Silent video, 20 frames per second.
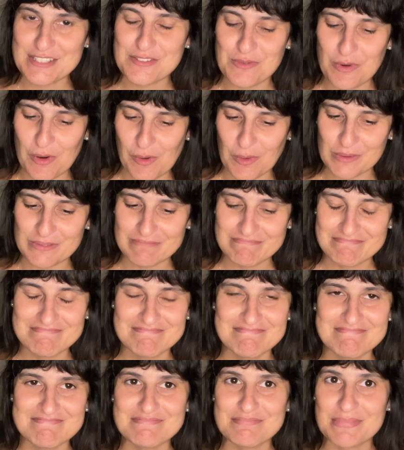roll
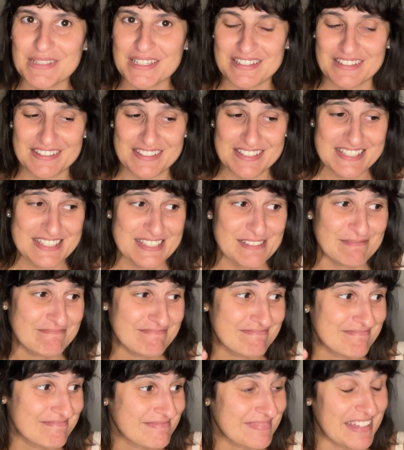because
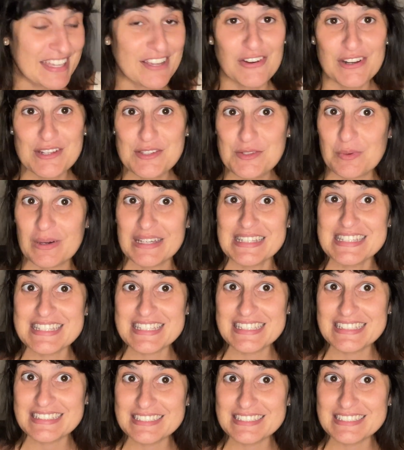I got a 20.